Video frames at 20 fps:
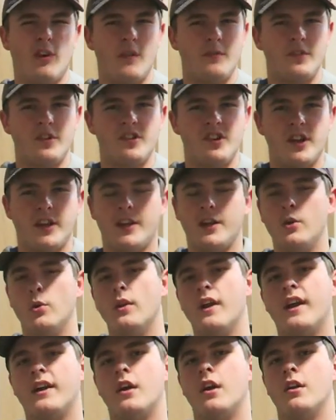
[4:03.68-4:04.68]
grams of chicken,
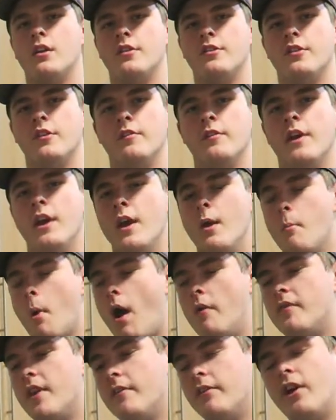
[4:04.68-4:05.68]
all that kind of stuff, but
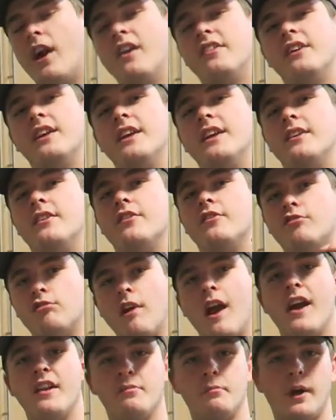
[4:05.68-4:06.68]
I've never actually
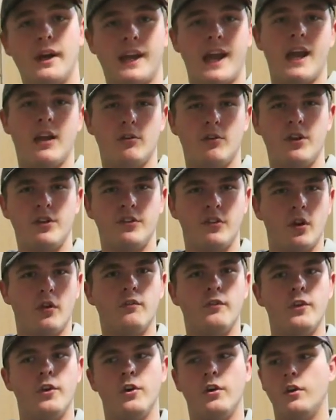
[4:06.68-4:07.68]
tracked my calories,
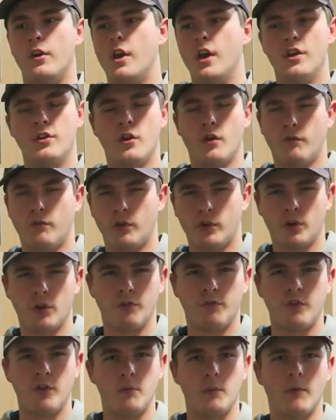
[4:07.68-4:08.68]
not for a
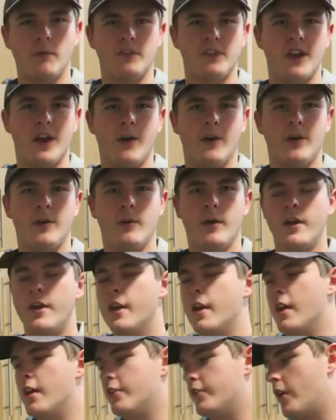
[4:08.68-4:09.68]
good few months now anyway.
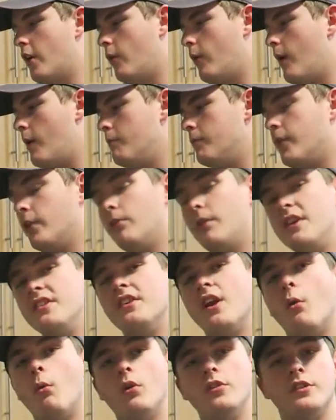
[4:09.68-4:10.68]
So the
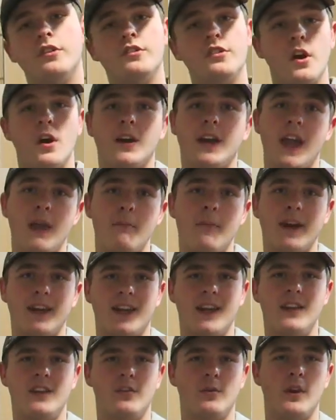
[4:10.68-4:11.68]
reason I want to start getting
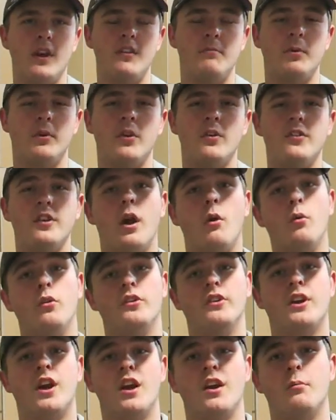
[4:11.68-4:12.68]
back into it is because I
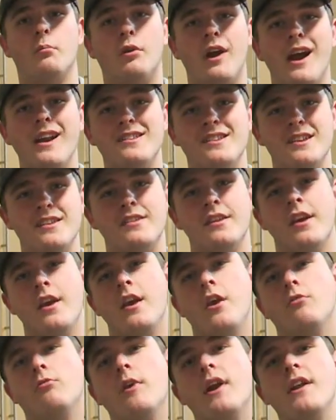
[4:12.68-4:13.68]
want to kind of practice,
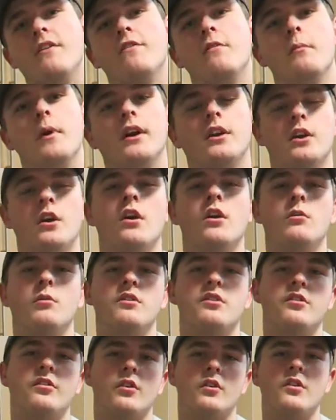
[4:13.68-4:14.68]
ready for my cut,
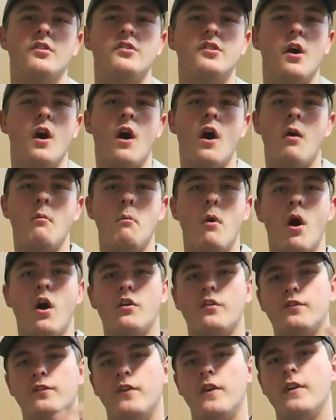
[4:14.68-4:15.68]
which is going to start on
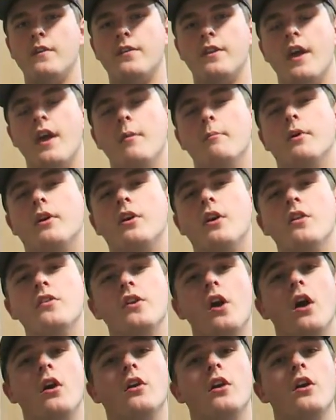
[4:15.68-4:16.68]
March 5th,
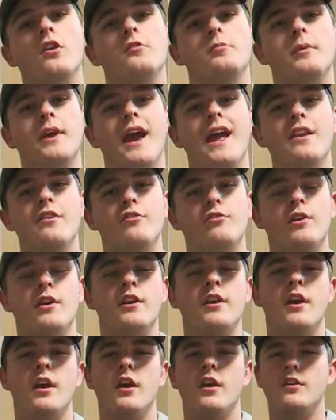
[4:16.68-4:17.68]
because I'm going to be
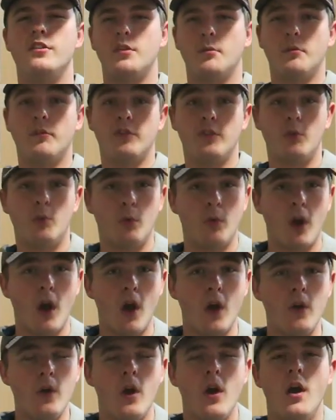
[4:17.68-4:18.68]
entering, some of you will
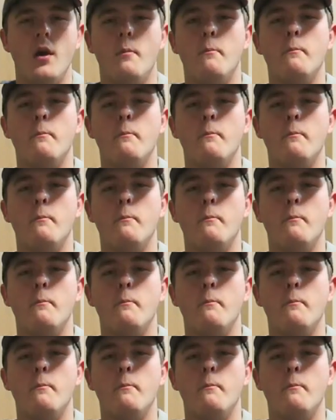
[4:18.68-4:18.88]
know,